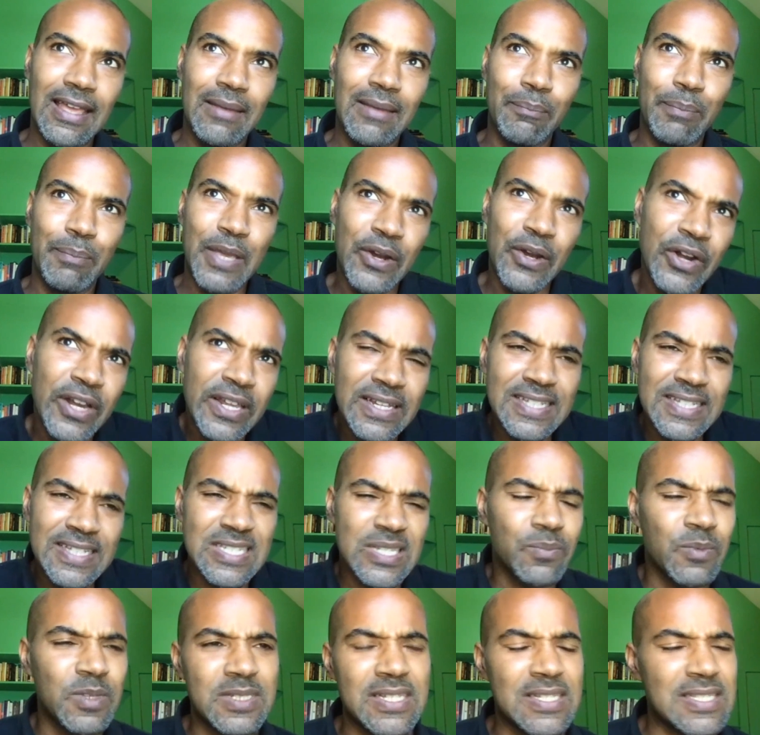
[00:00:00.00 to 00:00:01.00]

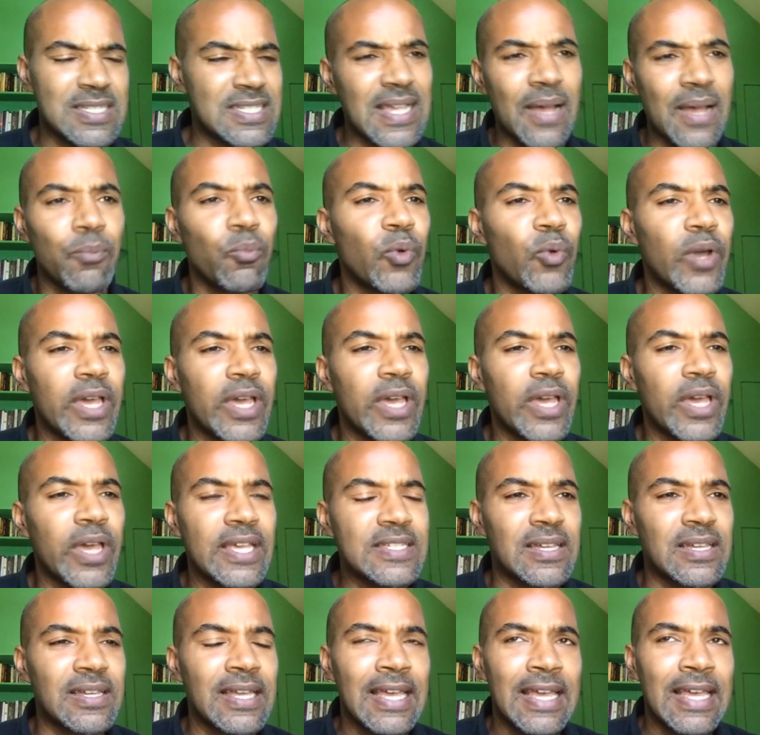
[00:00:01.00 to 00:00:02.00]
imperialism is in some ways
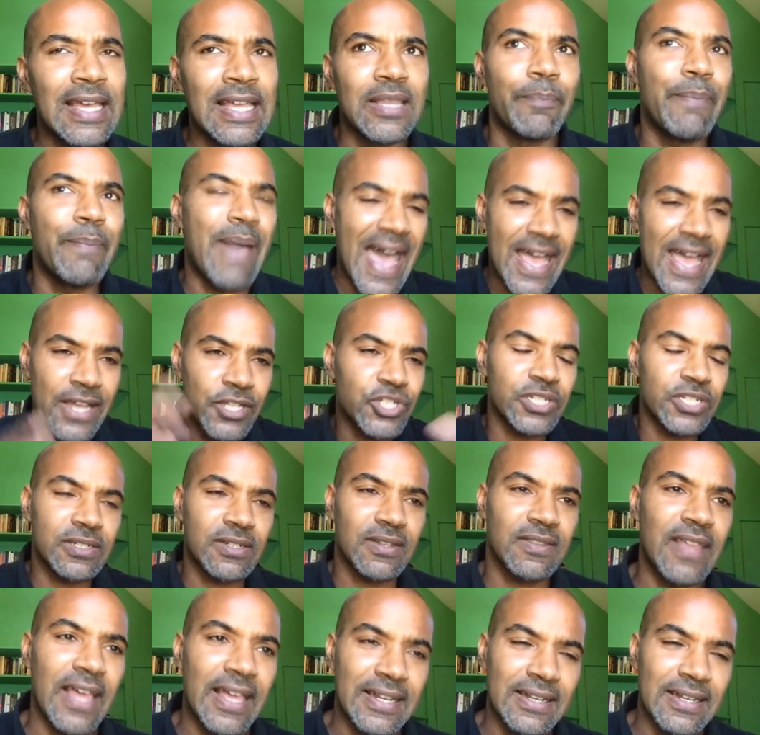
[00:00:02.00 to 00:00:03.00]
the the
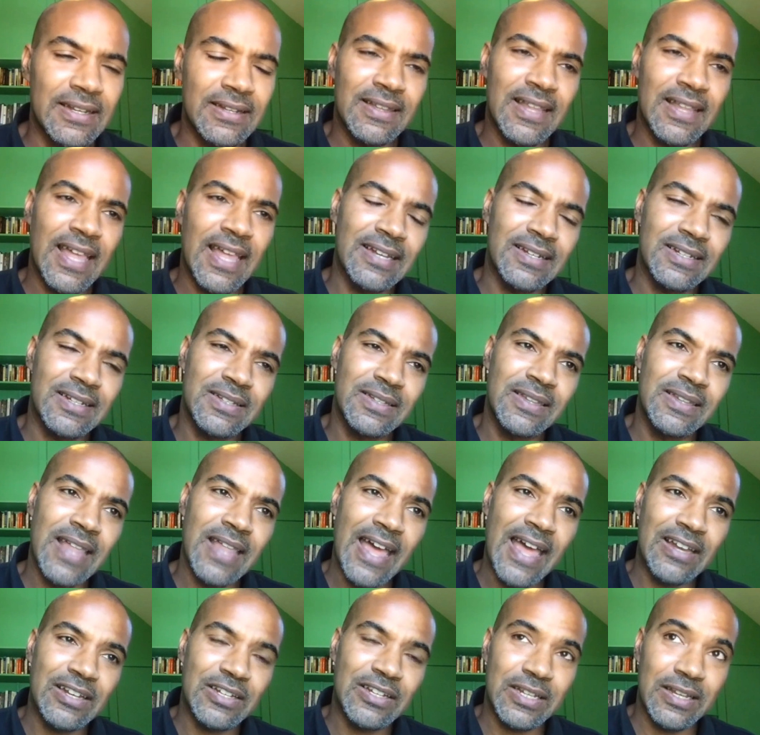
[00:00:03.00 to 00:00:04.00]
pageant that that
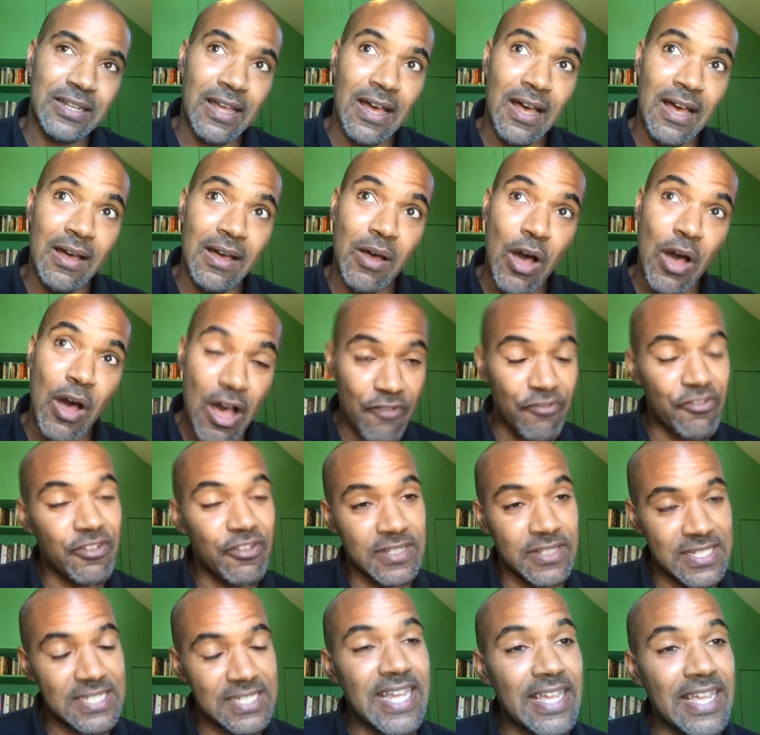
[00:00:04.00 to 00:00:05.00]
that uh,
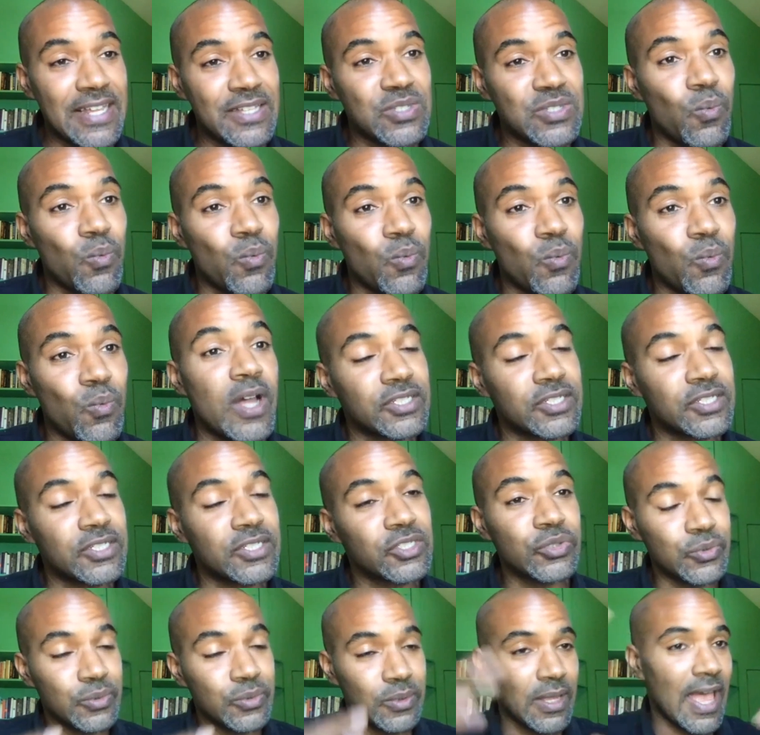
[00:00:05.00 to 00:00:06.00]
often states want
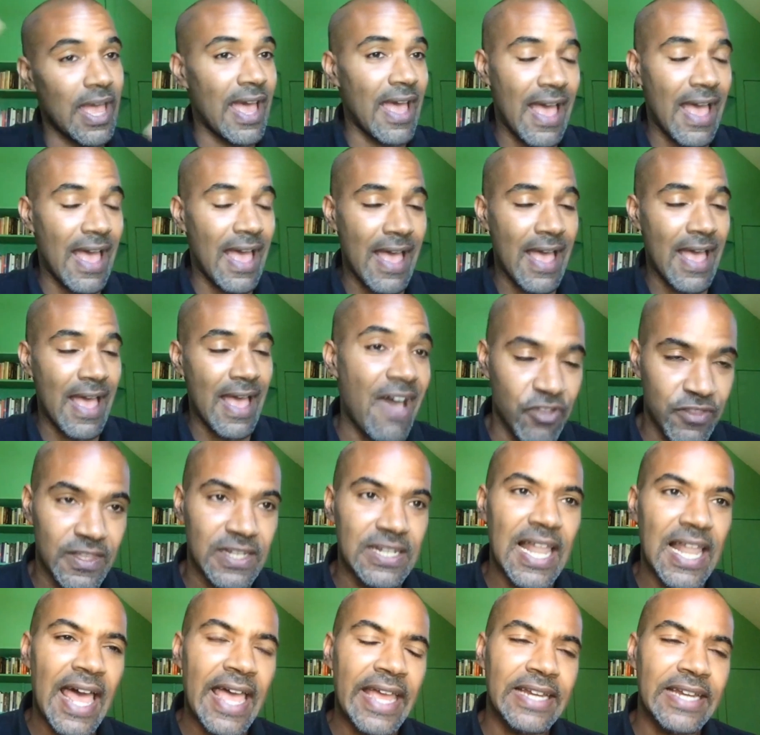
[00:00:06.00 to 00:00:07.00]
to have in
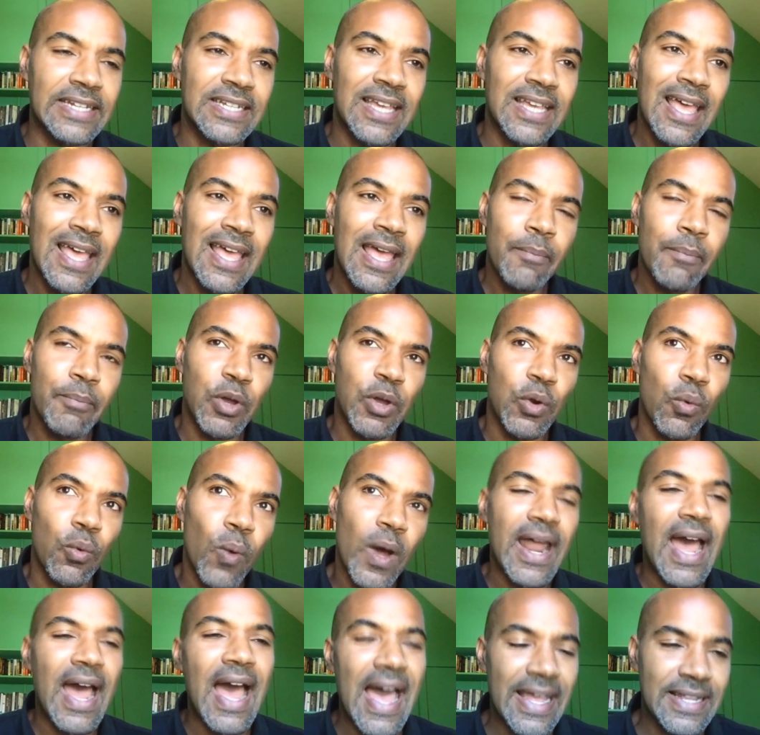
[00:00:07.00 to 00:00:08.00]
the light, but
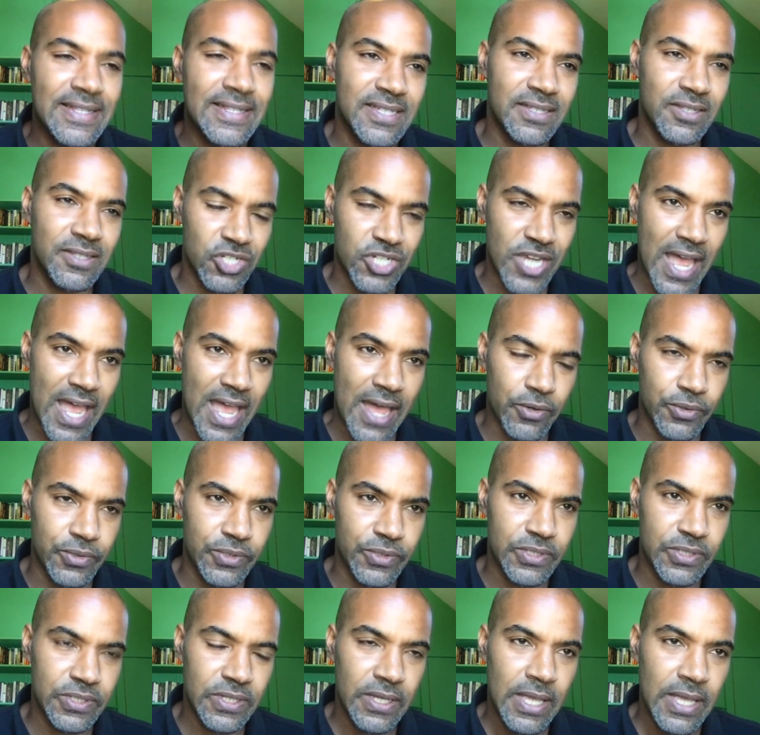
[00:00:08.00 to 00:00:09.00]
what hides in the
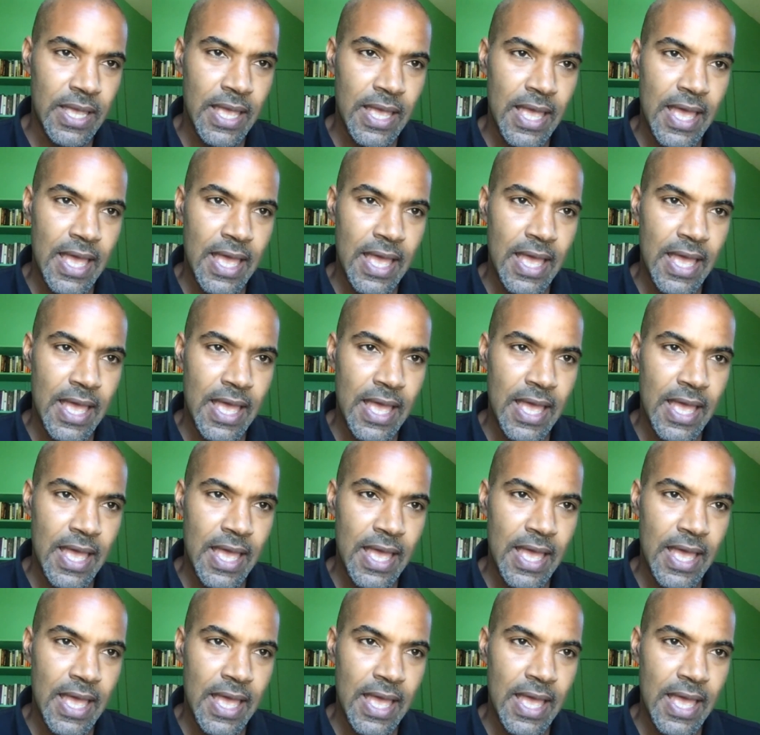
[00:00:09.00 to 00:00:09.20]
shadows?